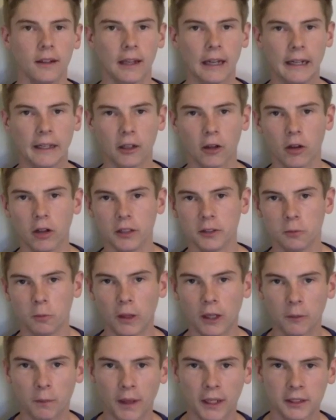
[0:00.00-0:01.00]
G'day guys,
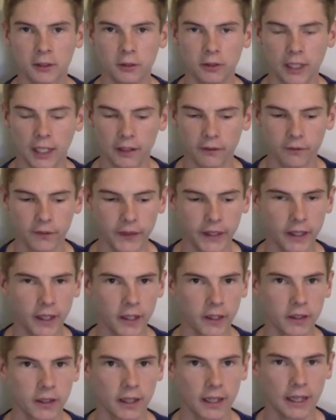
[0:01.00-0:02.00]
welcome back to another
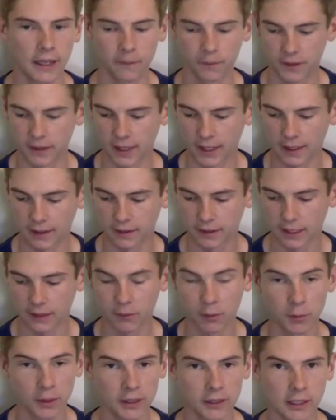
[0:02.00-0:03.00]
video. Today is
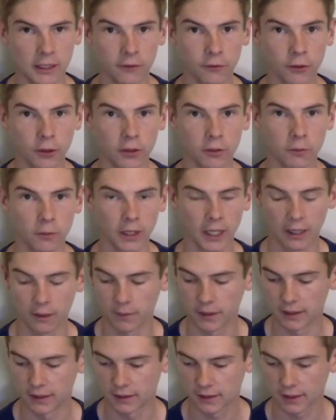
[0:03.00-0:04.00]
something a bit different. We're going
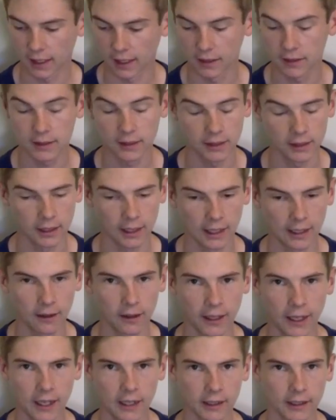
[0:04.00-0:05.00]
to be discussing how
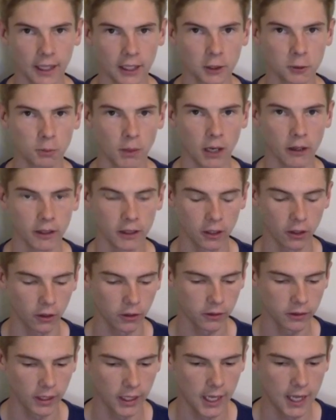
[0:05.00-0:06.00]
to catch Murray
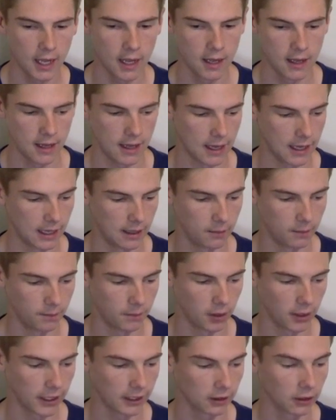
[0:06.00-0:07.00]
cod.
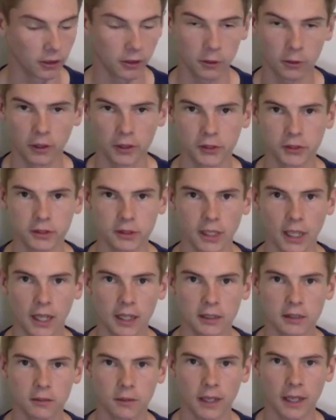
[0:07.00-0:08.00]
I get a lot of questions
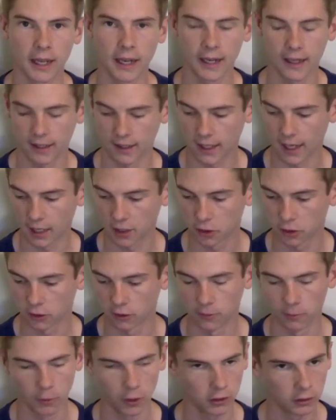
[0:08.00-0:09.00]
asked about how to catch
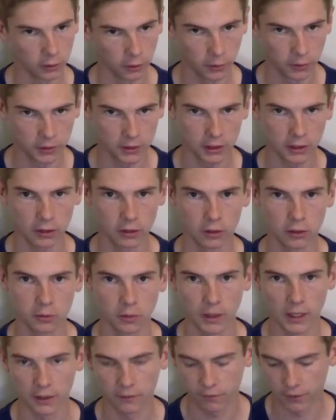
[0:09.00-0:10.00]
them, what lures to use,
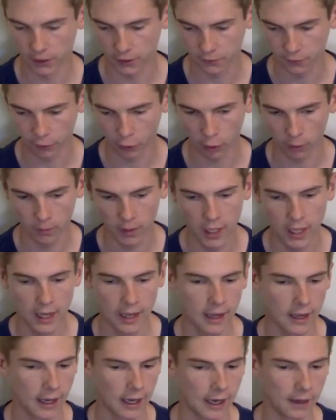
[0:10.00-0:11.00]
where to fish from,
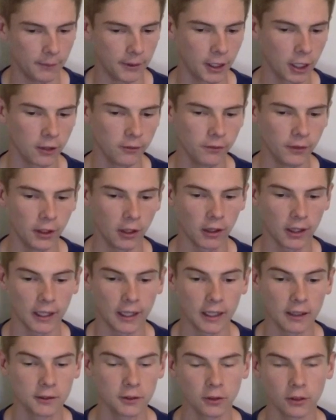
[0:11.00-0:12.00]
and hopefully I can
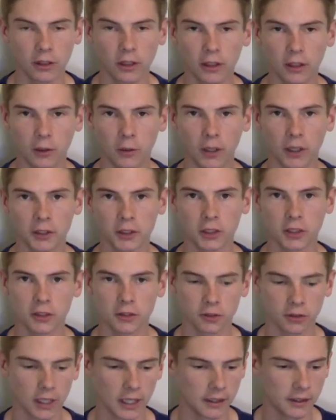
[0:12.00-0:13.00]
answer a lot of
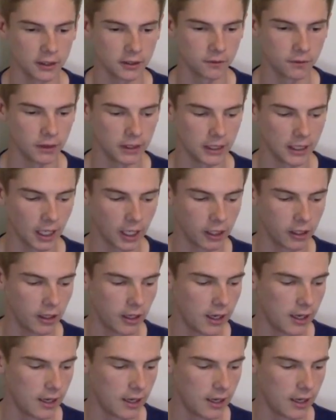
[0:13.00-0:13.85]
questions throughout this video.